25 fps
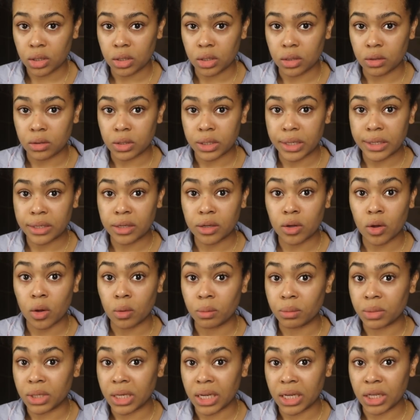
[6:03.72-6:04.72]
use it in
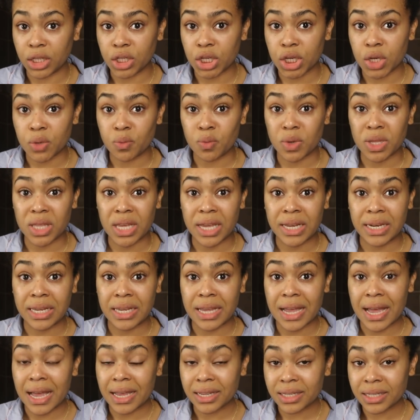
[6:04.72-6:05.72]
combination with
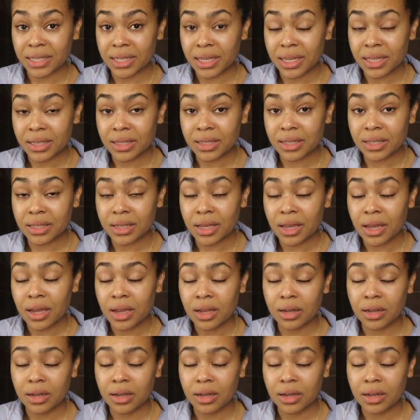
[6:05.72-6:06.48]
any acids,